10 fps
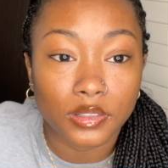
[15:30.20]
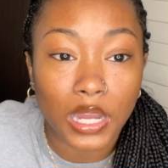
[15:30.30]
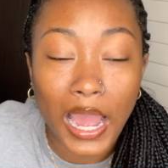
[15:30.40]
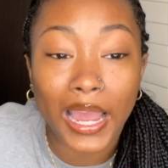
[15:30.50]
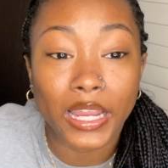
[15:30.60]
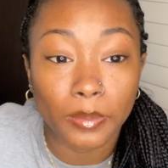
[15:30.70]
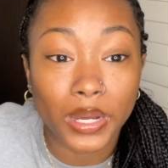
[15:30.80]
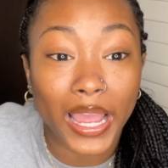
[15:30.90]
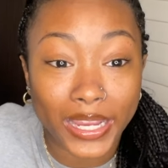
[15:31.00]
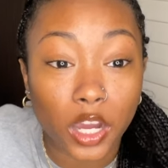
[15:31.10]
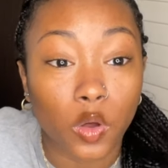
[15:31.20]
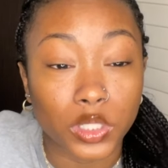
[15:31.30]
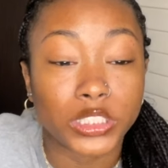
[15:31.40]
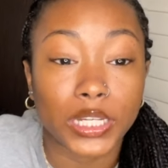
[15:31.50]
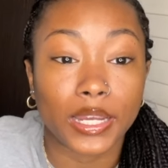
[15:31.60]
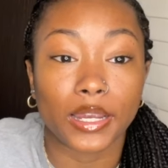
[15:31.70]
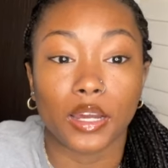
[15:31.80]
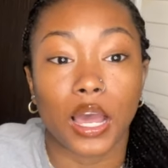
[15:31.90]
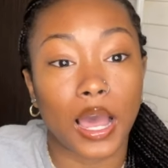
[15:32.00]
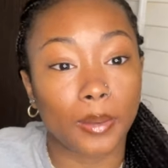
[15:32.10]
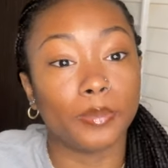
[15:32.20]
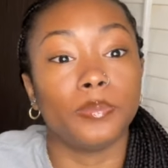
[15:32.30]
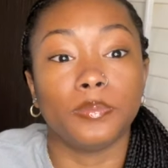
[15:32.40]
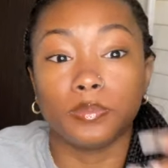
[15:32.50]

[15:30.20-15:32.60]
I am a only child. I'm